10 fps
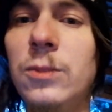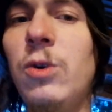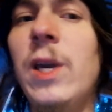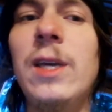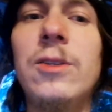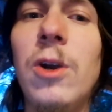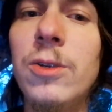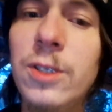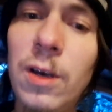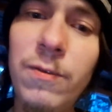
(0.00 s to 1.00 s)
Doing guitar
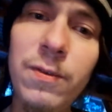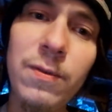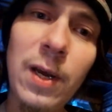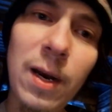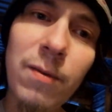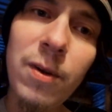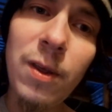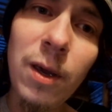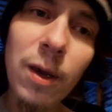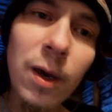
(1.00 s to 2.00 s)
stuff and
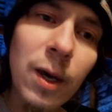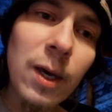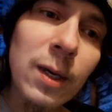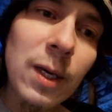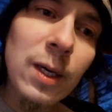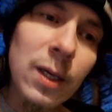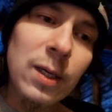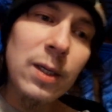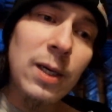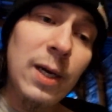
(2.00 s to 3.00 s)
everything.
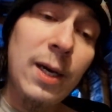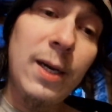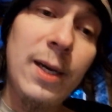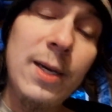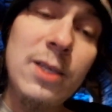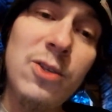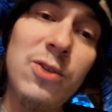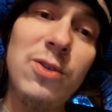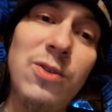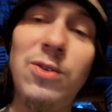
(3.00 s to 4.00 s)

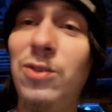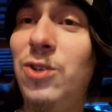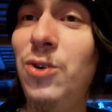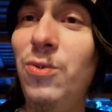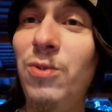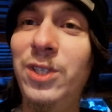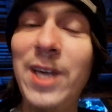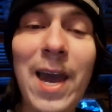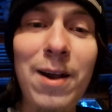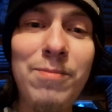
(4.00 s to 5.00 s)
2,
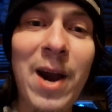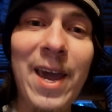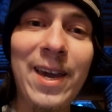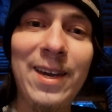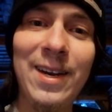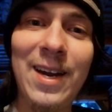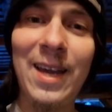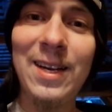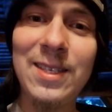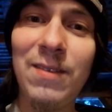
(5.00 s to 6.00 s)
Jailbreak
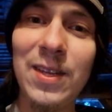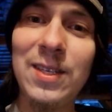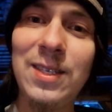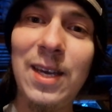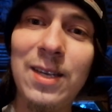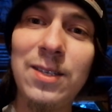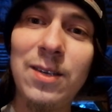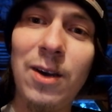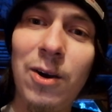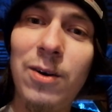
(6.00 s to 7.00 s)

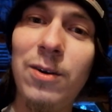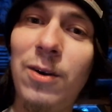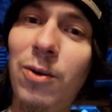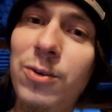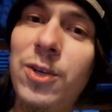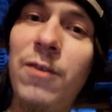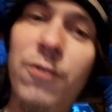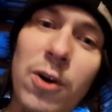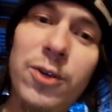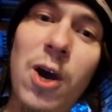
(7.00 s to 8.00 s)
1976, also a
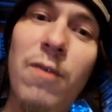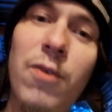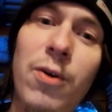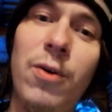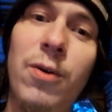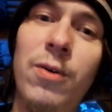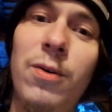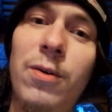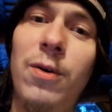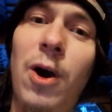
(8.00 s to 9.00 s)
front cover
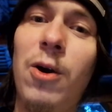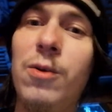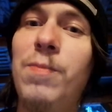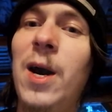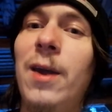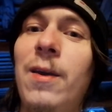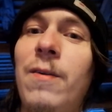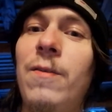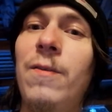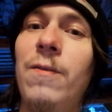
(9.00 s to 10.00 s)
art by
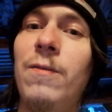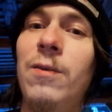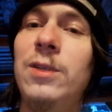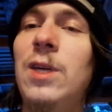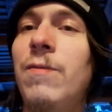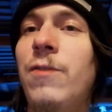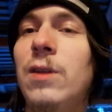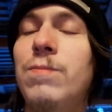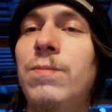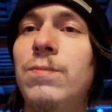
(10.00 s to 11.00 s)
Jim
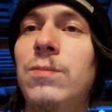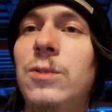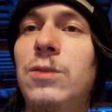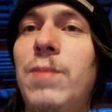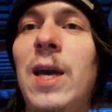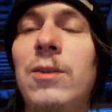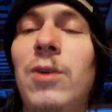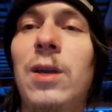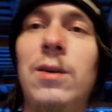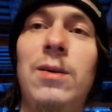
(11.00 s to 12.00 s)

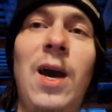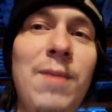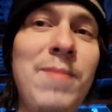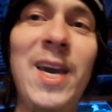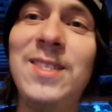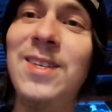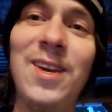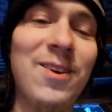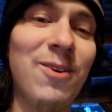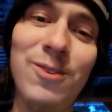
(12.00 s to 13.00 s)
Fitzpatrick,
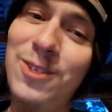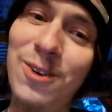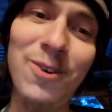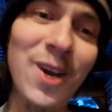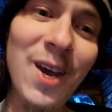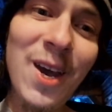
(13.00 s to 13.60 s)
amazing also.